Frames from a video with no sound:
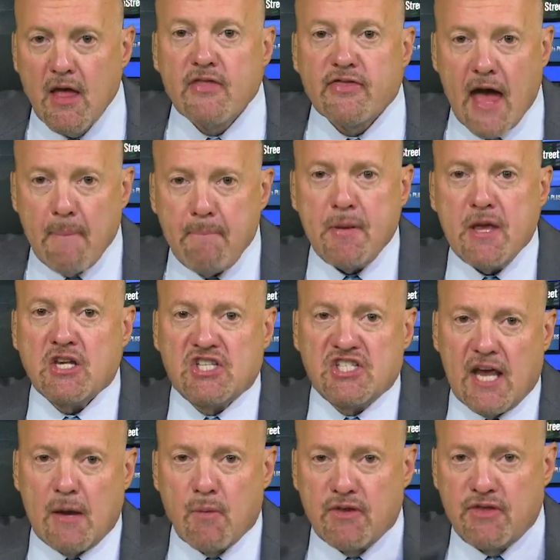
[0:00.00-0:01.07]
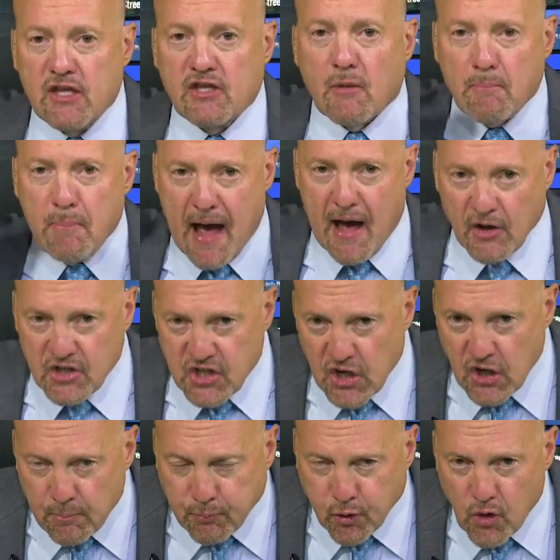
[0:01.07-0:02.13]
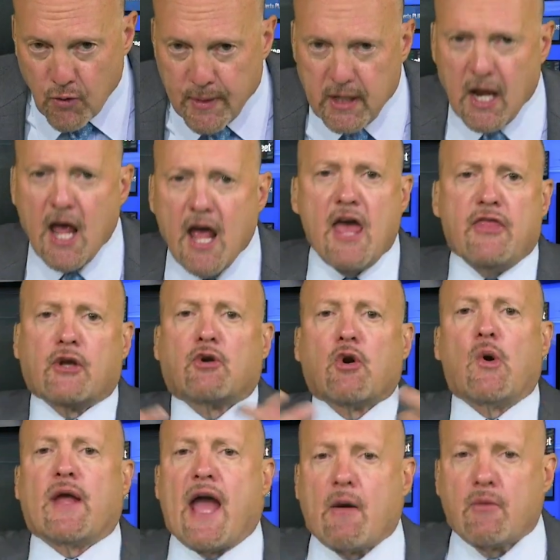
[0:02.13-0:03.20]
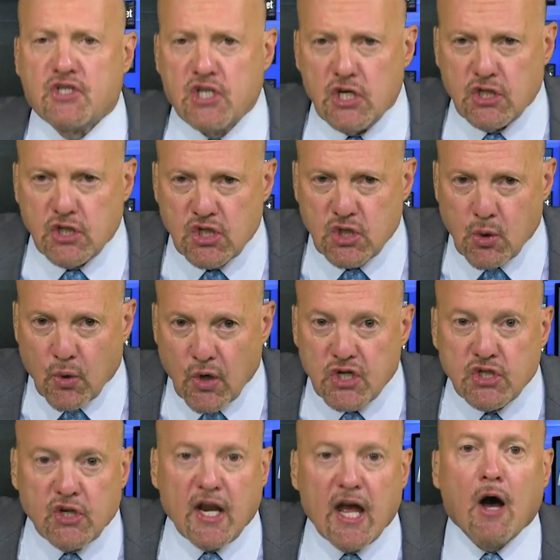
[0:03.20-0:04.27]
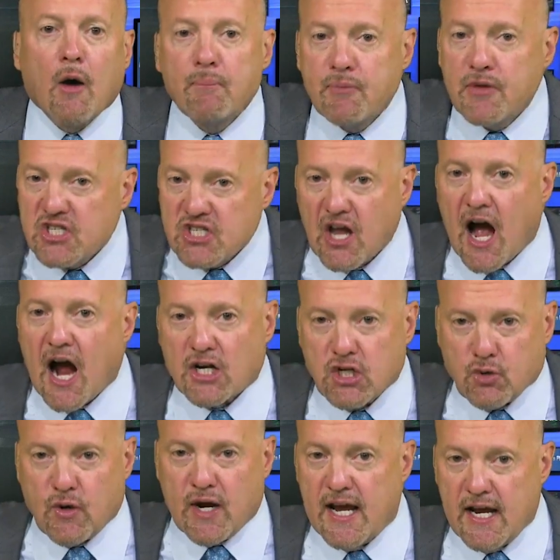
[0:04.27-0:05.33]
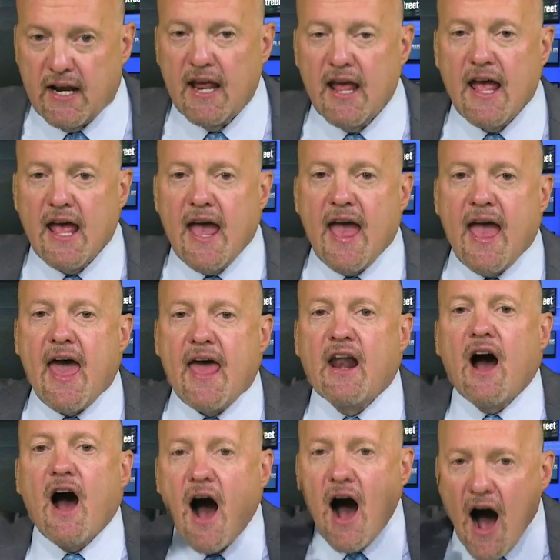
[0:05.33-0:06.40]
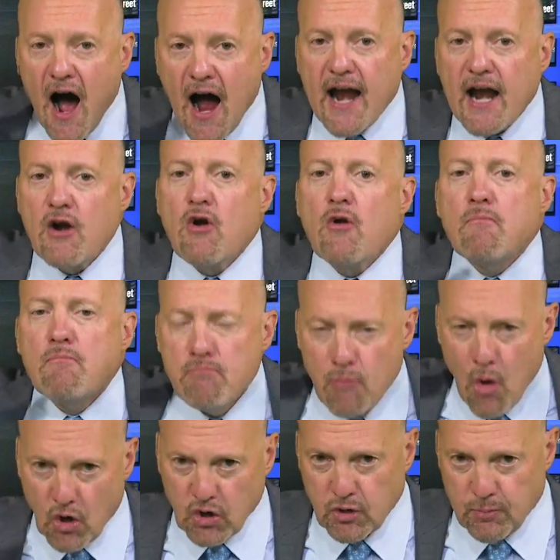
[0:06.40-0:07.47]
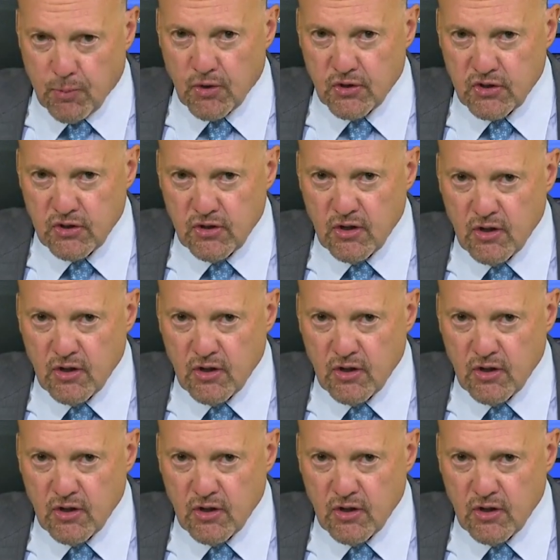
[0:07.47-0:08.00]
That being said, we think the balance sheet improvement and the growing acquisition story should help the stock trade at higher multiples,